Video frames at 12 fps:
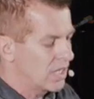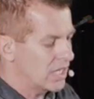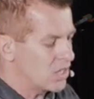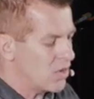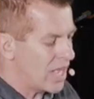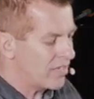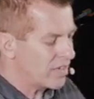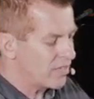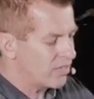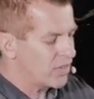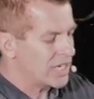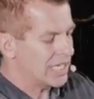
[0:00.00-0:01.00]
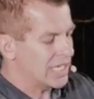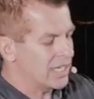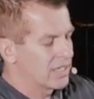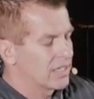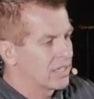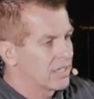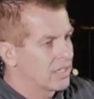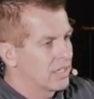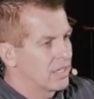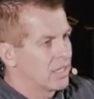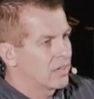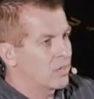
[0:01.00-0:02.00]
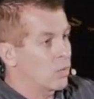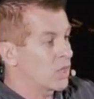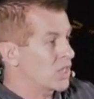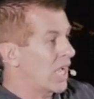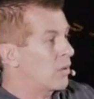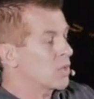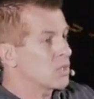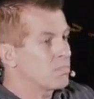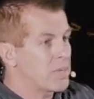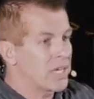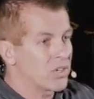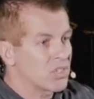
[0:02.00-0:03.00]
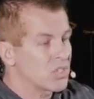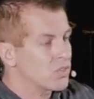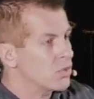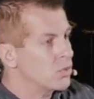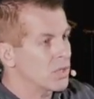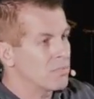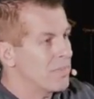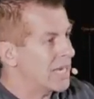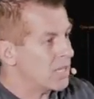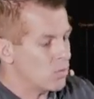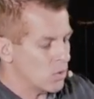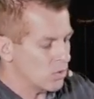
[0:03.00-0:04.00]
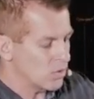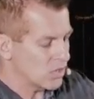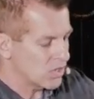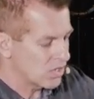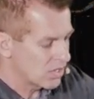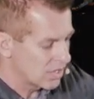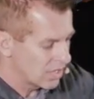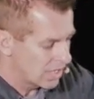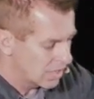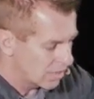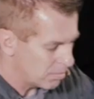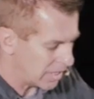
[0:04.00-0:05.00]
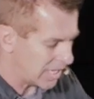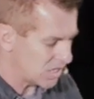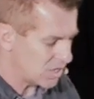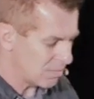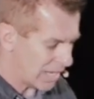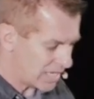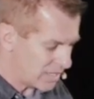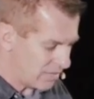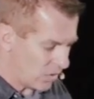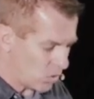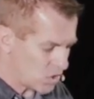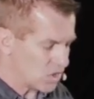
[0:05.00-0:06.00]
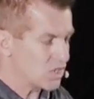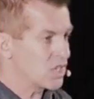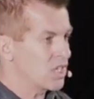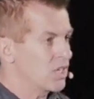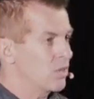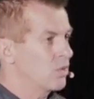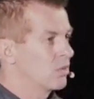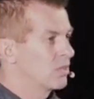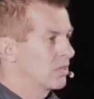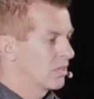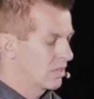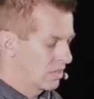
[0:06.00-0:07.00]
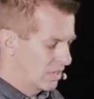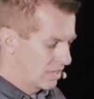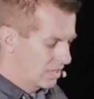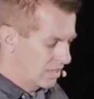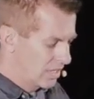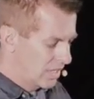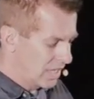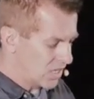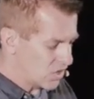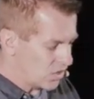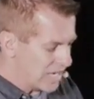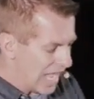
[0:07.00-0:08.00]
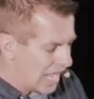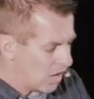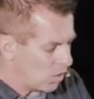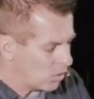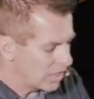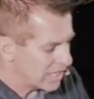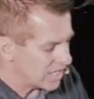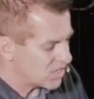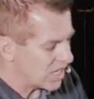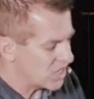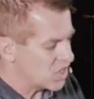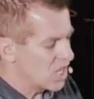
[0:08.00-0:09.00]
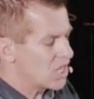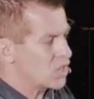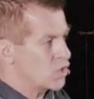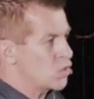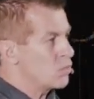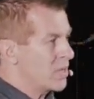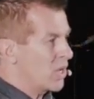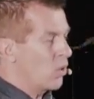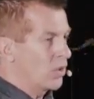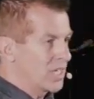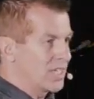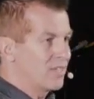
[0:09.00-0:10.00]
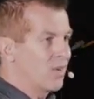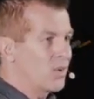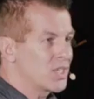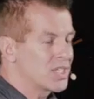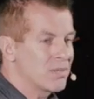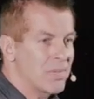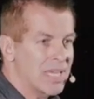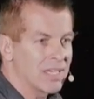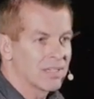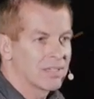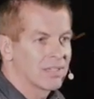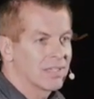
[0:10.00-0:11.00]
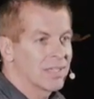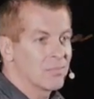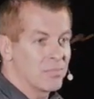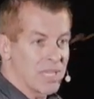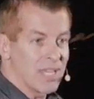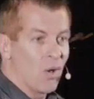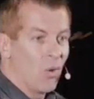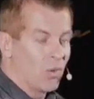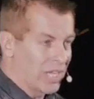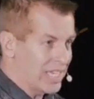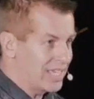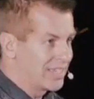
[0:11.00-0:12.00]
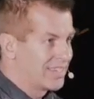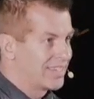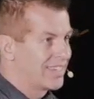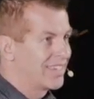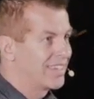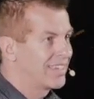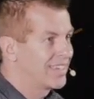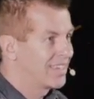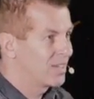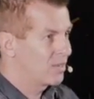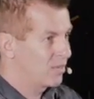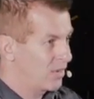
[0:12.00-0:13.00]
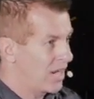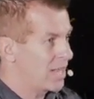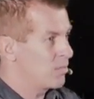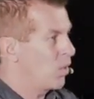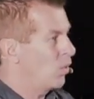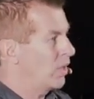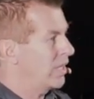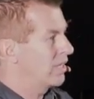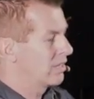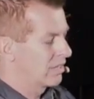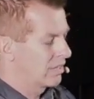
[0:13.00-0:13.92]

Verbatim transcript: and you have it freely, for which I was pierced through with many wounds because of my devotion to you. And so now he says, You be wholly devoted to me. Be holy, for I am holy.